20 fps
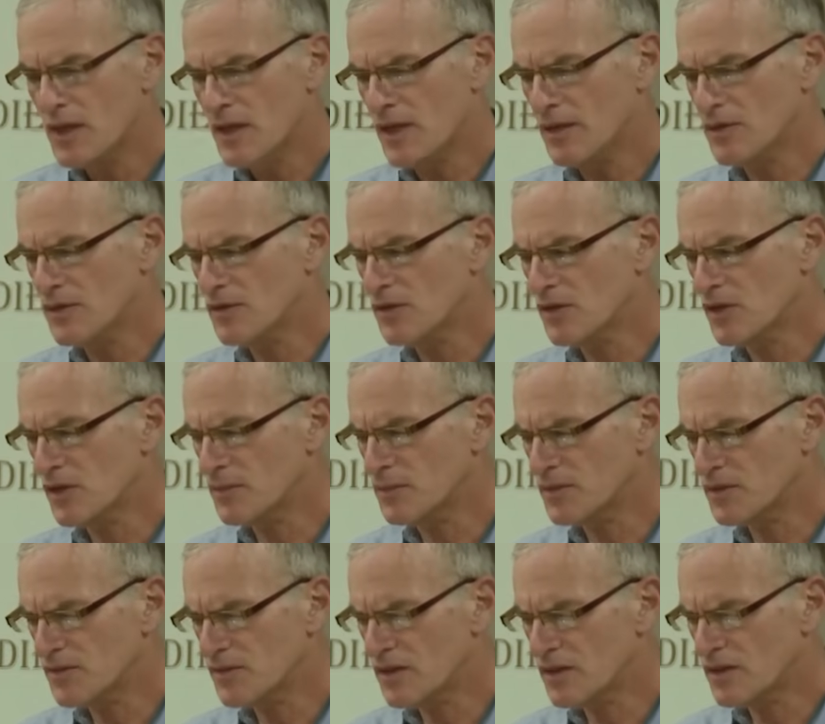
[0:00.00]
And the
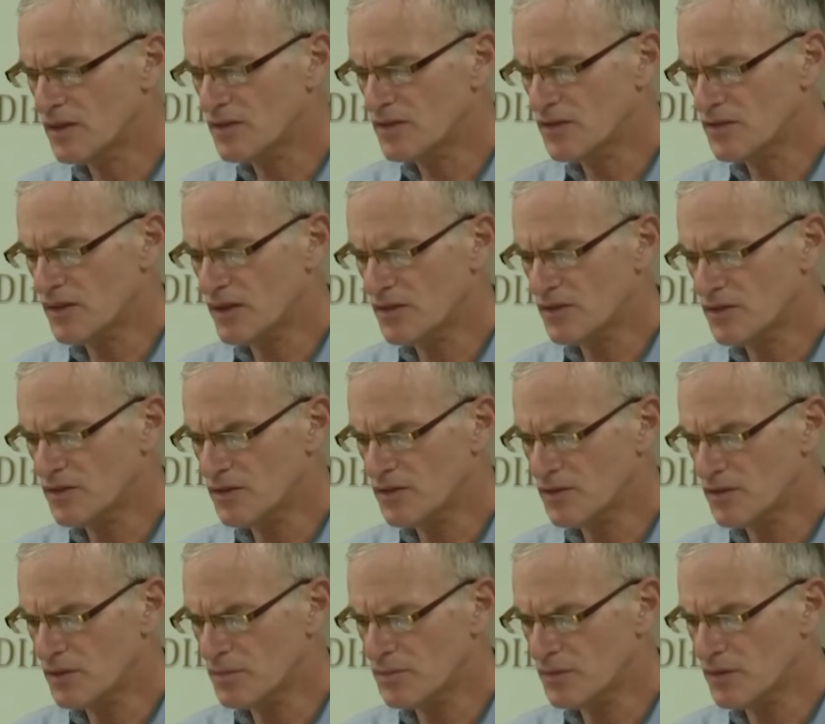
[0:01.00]
terms of the
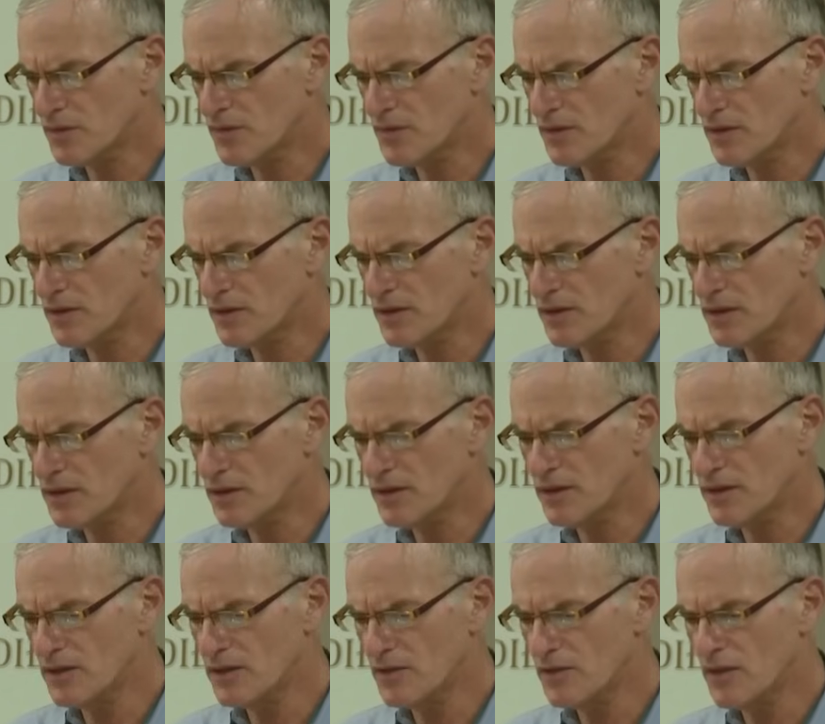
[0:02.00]
consensus are perfectly
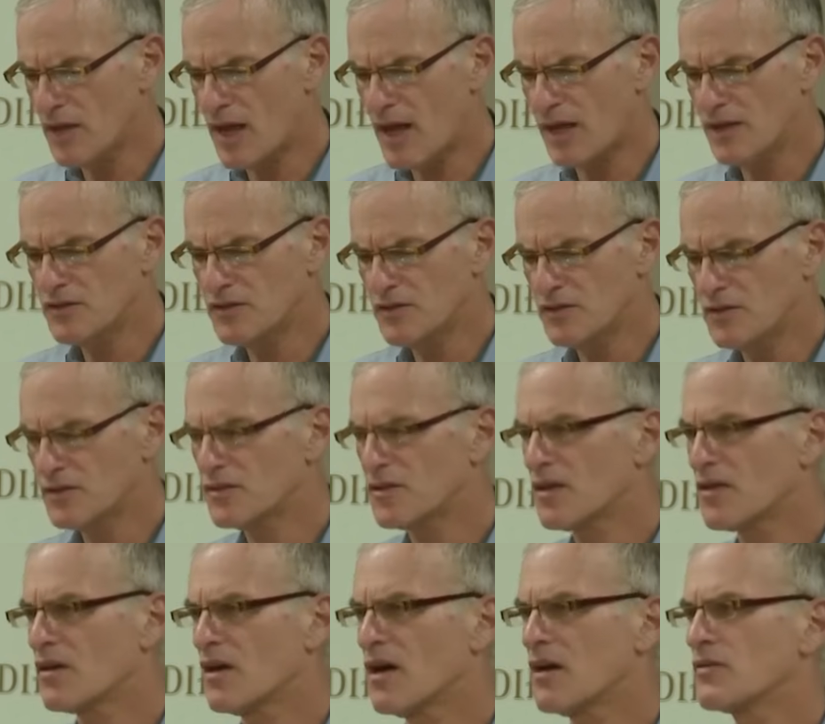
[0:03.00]
clear, as is
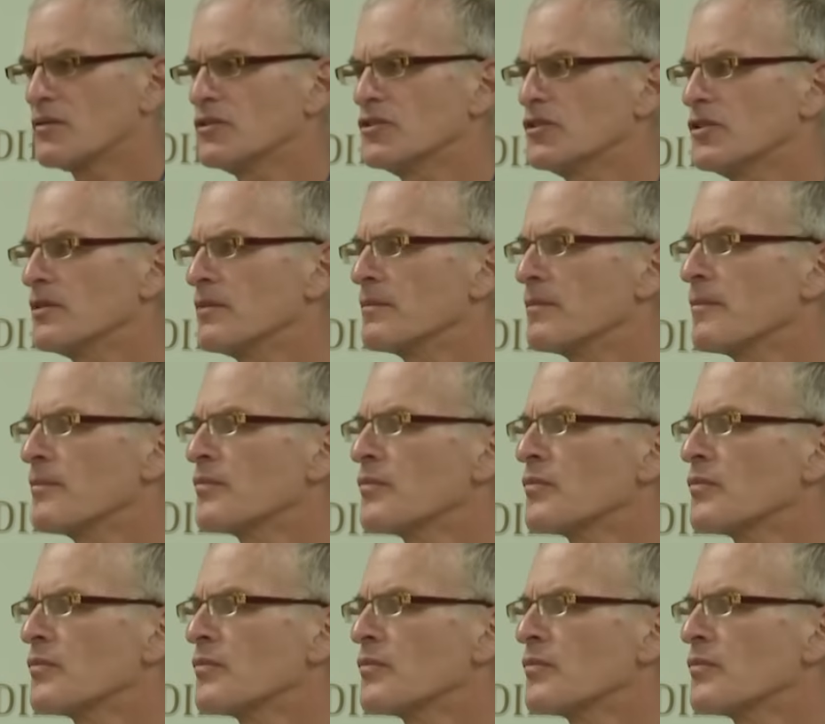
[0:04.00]
their origin.